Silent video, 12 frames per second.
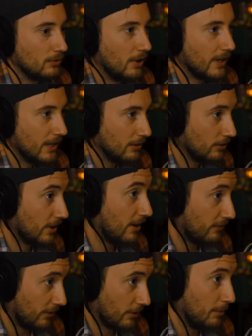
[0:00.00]
again, looking
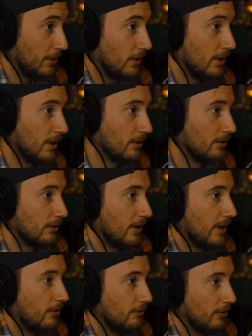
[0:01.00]
out for community, looking
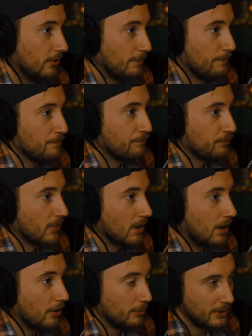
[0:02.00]
out for other